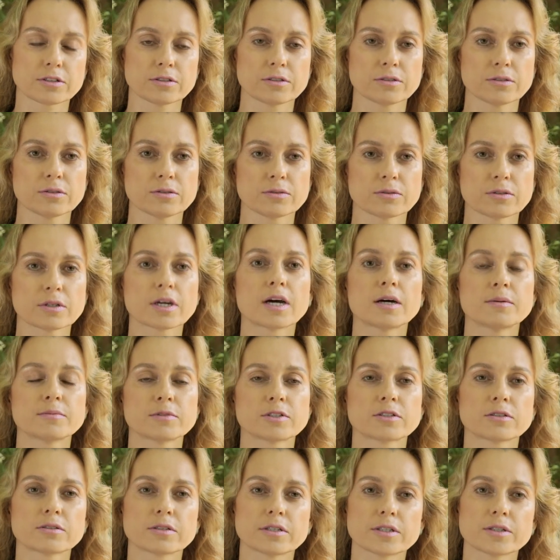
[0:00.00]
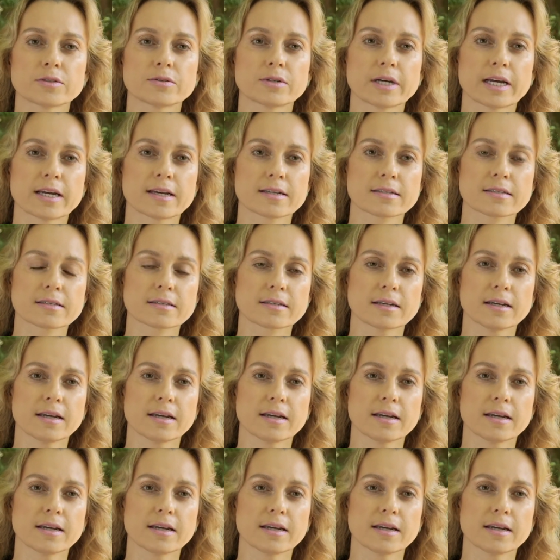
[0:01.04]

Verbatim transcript: to come to the U.S.